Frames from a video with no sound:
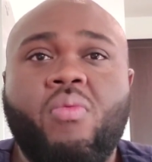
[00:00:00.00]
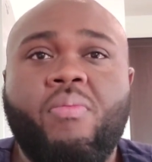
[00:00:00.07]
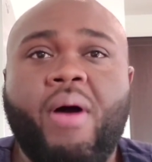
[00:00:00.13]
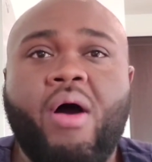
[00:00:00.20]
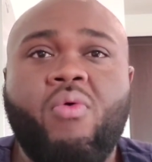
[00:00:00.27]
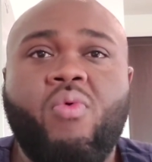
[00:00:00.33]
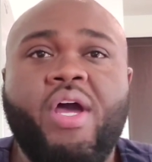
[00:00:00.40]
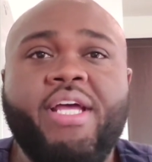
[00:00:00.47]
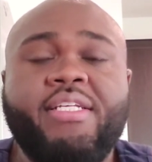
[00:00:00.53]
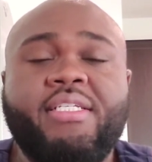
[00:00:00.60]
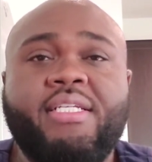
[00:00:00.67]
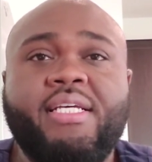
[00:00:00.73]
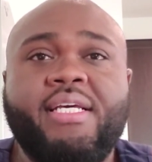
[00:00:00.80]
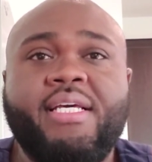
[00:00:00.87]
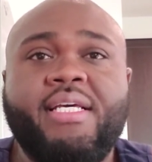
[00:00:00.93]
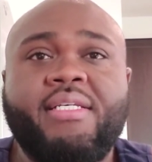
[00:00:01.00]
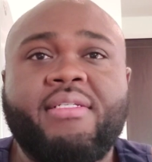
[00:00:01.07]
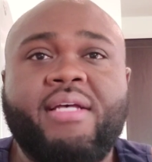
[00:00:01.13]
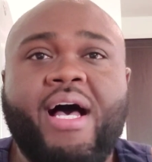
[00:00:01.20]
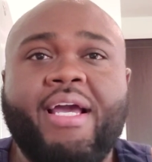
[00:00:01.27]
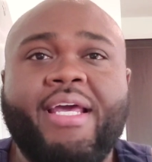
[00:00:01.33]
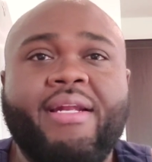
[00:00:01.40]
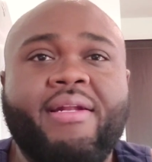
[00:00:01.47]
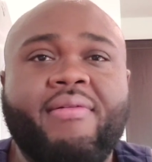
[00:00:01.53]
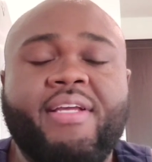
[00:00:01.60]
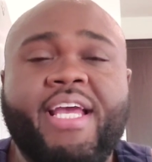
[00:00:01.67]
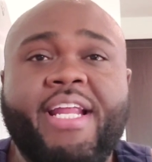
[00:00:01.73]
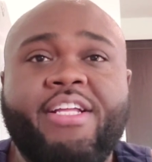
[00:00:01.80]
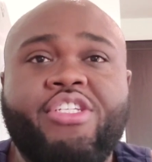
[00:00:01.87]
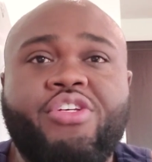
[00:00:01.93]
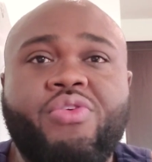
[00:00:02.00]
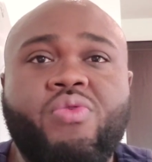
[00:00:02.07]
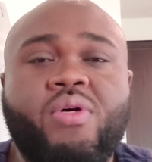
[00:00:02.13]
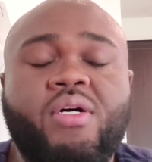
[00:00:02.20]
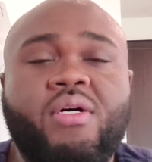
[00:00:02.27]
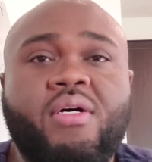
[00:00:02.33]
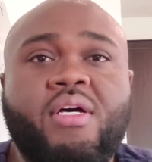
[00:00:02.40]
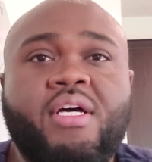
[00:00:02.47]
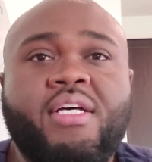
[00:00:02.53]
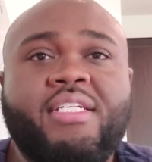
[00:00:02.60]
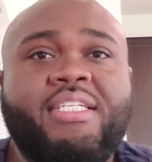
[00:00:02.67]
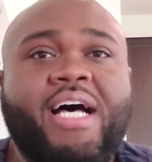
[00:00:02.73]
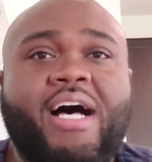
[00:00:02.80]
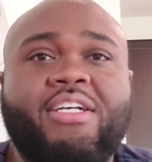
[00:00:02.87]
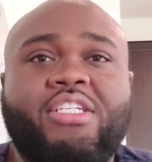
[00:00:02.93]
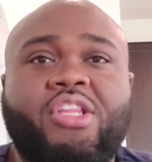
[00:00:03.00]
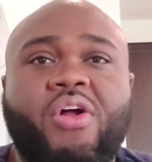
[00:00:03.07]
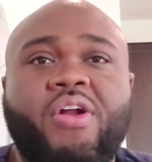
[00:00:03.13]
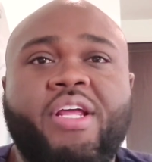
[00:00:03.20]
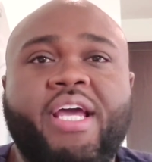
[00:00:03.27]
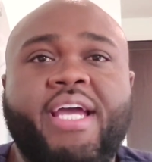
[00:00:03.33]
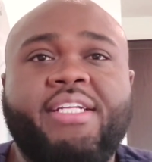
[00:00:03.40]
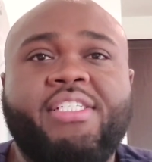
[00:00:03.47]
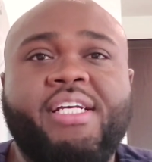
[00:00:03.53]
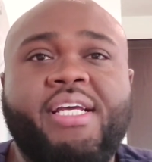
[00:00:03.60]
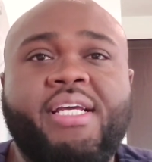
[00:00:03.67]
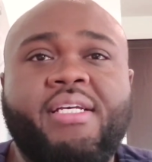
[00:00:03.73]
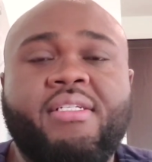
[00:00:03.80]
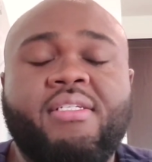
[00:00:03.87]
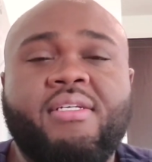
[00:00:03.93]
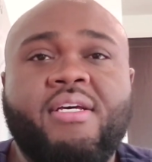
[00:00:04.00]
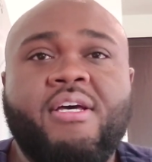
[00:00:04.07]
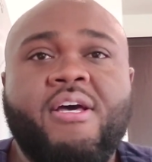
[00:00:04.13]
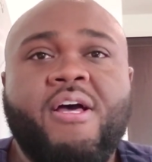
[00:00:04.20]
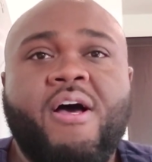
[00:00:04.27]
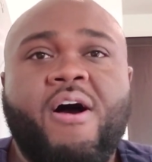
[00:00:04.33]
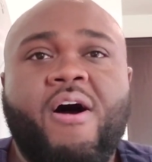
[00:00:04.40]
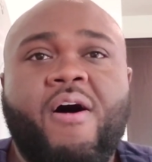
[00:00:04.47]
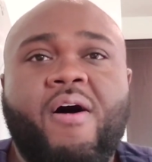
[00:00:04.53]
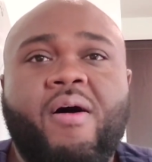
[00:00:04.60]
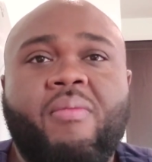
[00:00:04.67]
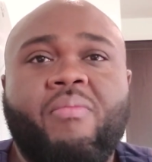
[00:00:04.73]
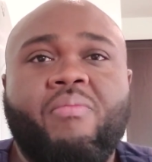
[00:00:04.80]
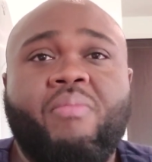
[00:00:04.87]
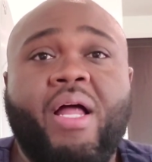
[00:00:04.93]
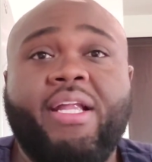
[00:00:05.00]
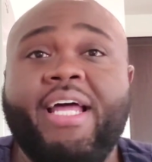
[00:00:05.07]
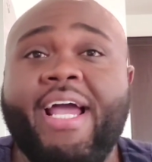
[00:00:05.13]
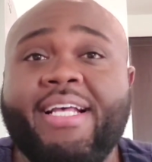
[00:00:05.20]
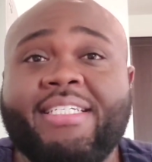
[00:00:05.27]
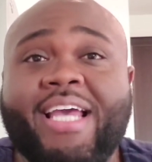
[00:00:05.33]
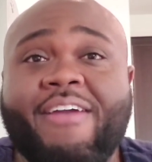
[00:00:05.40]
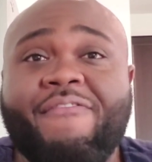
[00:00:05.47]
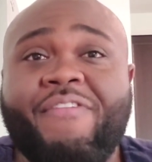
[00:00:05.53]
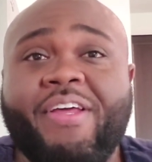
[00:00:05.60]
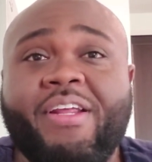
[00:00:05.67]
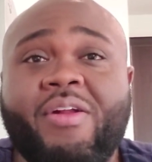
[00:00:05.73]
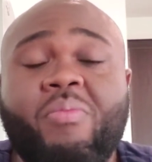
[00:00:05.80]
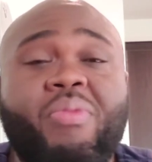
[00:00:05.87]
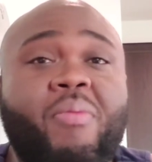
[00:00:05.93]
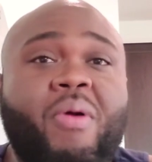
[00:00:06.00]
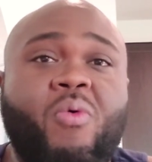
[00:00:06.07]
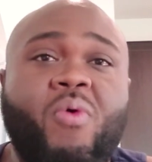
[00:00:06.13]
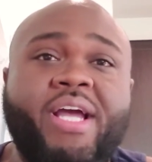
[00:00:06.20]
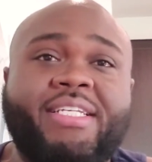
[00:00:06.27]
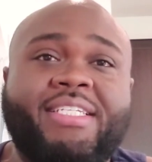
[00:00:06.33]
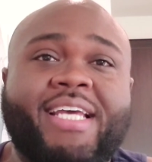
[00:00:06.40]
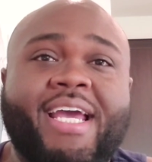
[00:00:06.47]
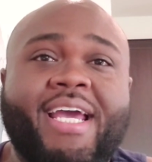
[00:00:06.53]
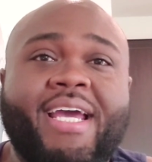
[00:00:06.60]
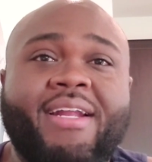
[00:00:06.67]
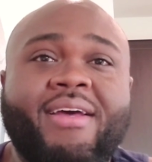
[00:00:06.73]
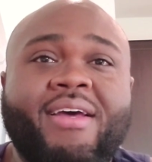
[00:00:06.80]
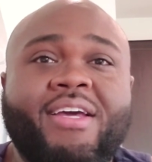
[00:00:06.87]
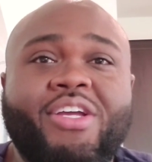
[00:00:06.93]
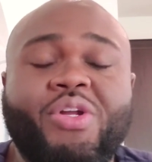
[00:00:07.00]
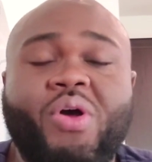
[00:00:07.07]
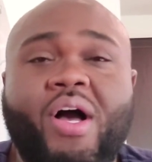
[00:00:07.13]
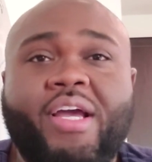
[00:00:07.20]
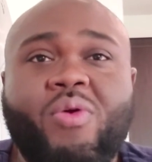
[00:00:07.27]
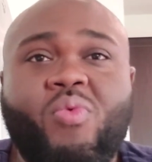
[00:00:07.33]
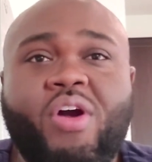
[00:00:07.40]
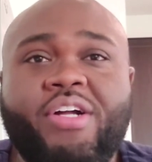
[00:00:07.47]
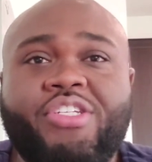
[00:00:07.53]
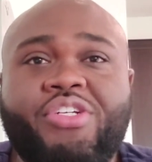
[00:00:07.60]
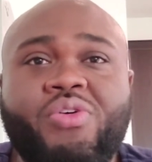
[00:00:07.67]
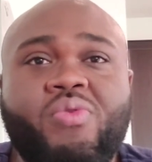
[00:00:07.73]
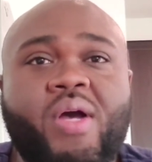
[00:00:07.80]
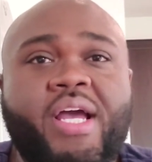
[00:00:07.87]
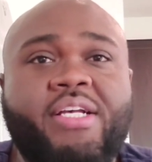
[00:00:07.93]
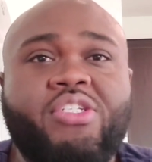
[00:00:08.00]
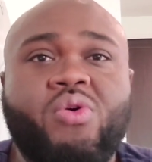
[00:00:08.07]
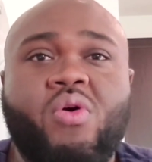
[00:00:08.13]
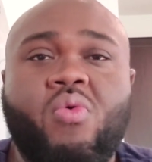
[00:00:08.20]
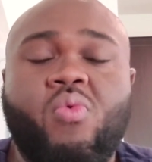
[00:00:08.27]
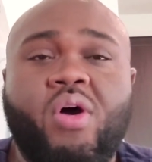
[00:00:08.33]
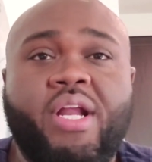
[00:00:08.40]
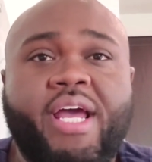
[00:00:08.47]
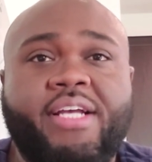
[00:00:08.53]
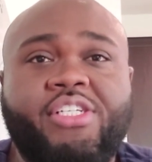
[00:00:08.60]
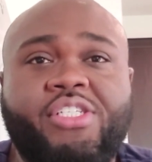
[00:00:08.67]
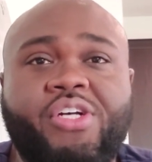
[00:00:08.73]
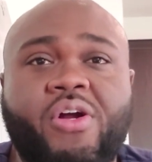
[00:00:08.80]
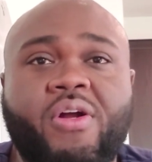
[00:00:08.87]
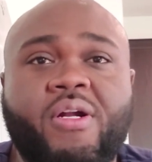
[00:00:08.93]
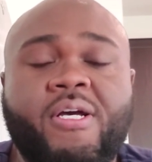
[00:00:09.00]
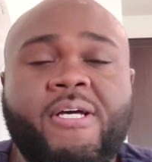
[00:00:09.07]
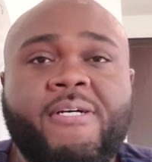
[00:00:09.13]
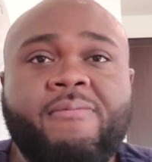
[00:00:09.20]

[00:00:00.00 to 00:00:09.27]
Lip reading: My waist is, I can get into a size 38 jeans. My legs can't fit in them, but my waist can. I can wear a 2X or a 1X shirt.